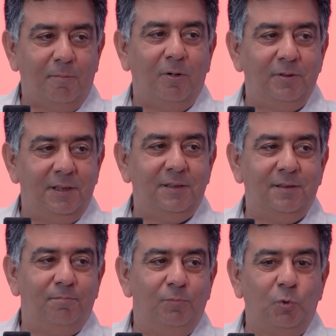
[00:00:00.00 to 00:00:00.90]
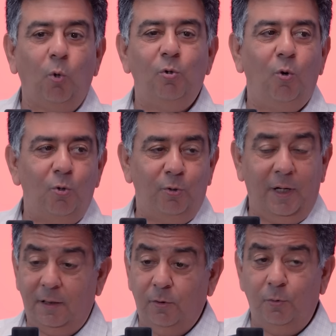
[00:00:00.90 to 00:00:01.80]
somehow just don't go
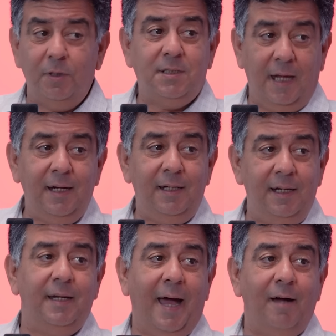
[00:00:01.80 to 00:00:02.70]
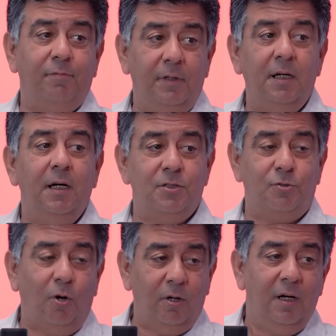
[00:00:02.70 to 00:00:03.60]
together. Though the Zen did have a
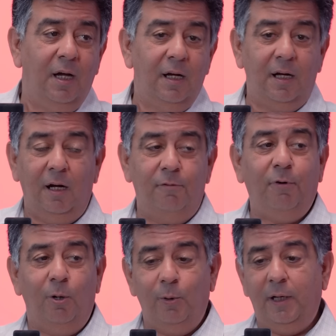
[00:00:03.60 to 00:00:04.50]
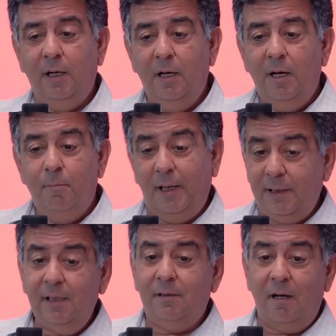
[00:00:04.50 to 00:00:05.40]
strong cult following. But I
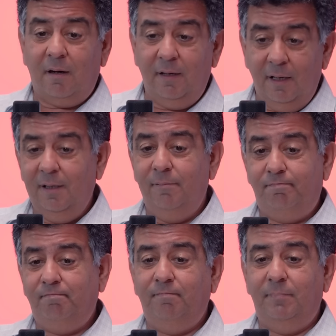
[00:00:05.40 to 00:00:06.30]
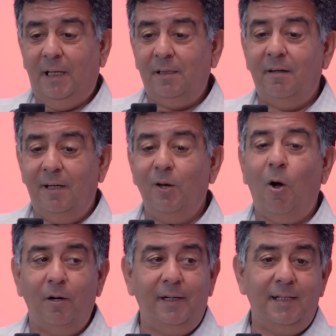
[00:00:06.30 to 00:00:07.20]
think the real
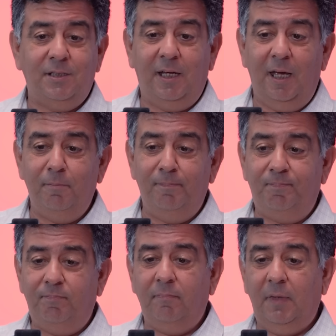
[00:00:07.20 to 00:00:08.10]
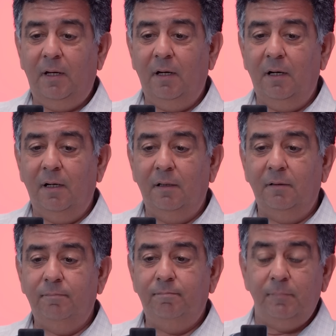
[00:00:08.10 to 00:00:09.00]
hot hatch came
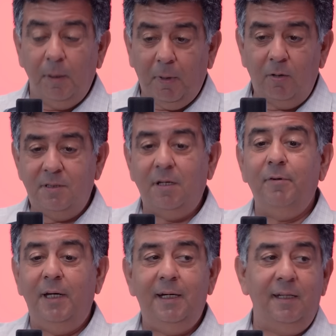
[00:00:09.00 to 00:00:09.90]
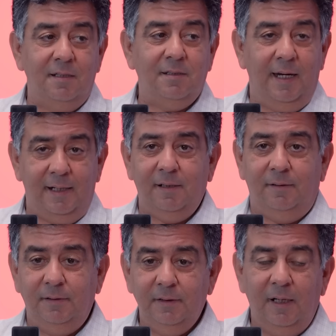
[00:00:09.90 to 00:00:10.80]
about 7-8 years
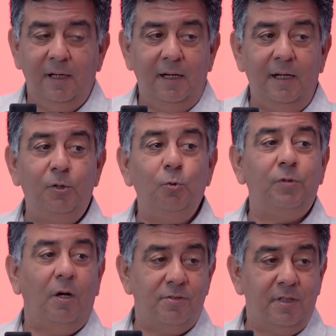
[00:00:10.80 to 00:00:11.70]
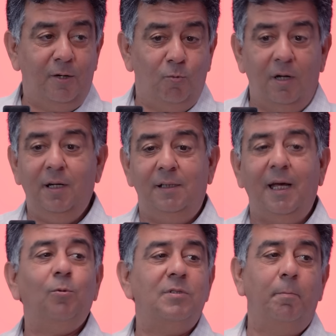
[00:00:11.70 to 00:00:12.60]
later, in 2001, and
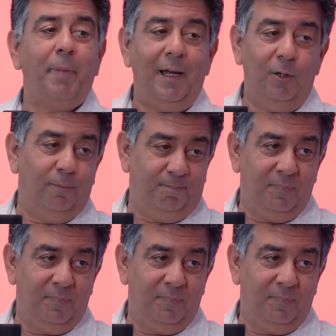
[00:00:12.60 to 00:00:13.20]
that was a Palio,